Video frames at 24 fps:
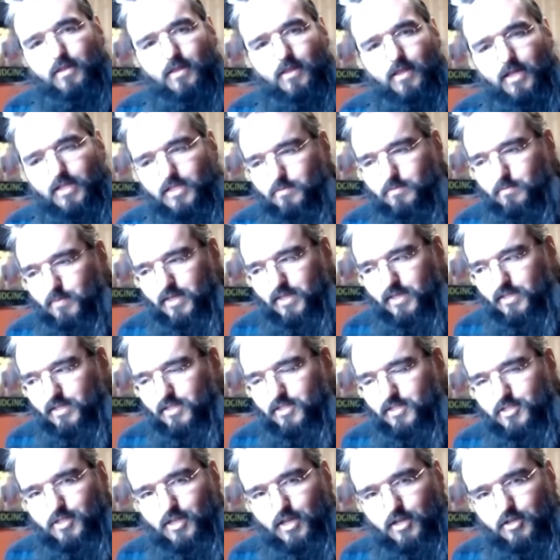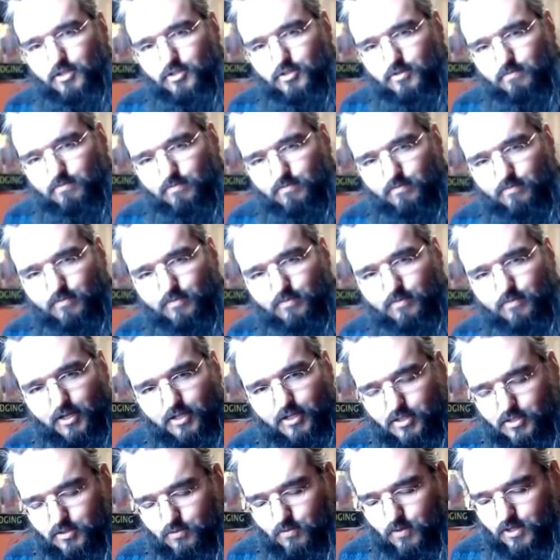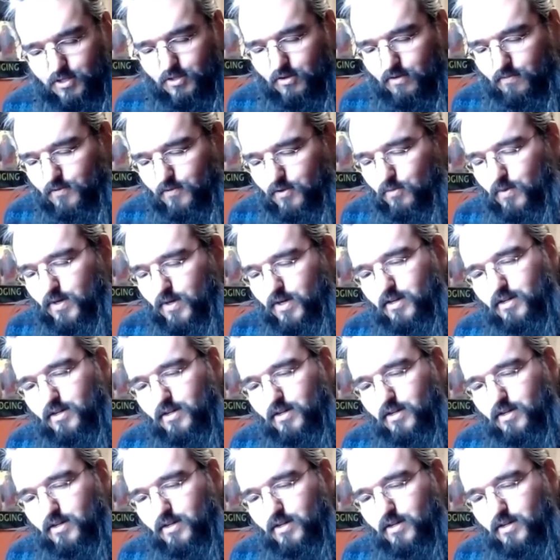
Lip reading: That's picking the sage. Next, you want to know if you want to.